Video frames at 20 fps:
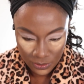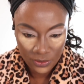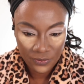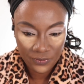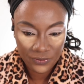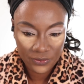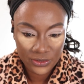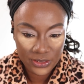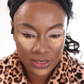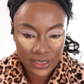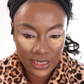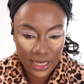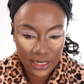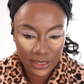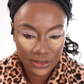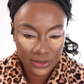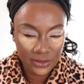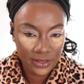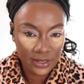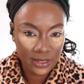the first
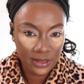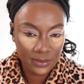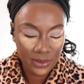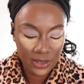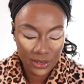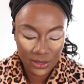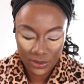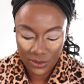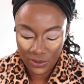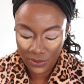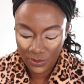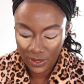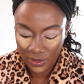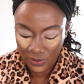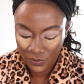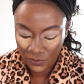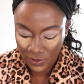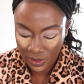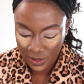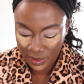color that I'm going to go
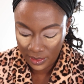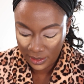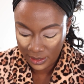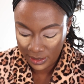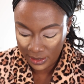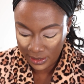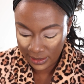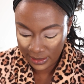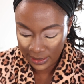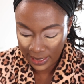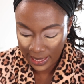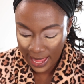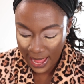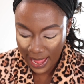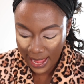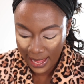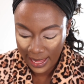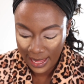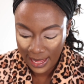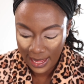in with is
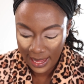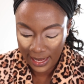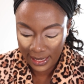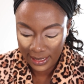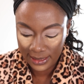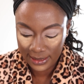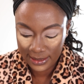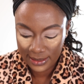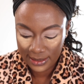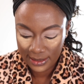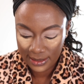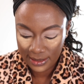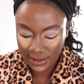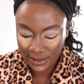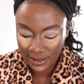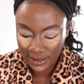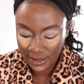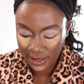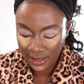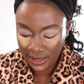Cayenne.
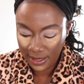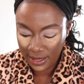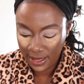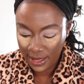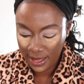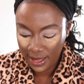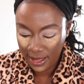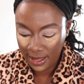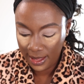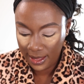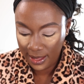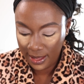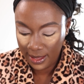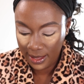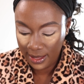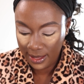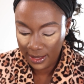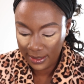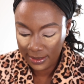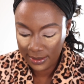
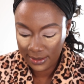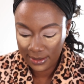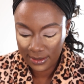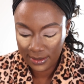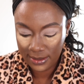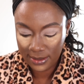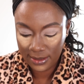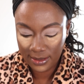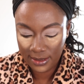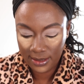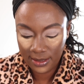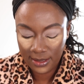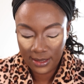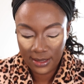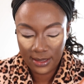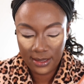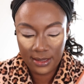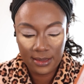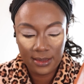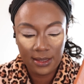And
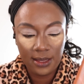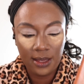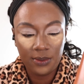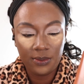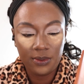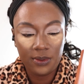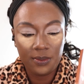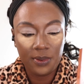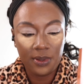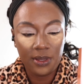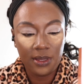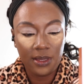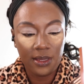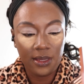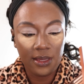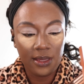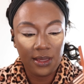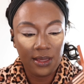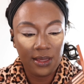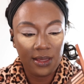that would
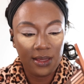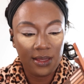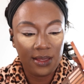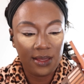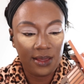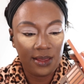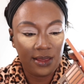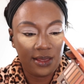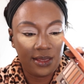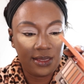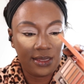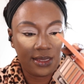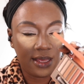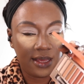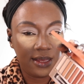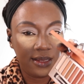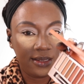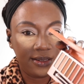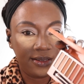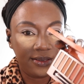be this
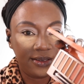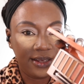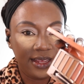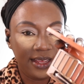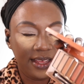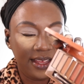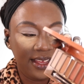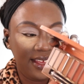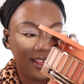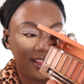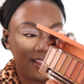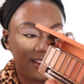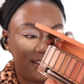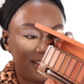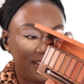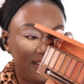color right here.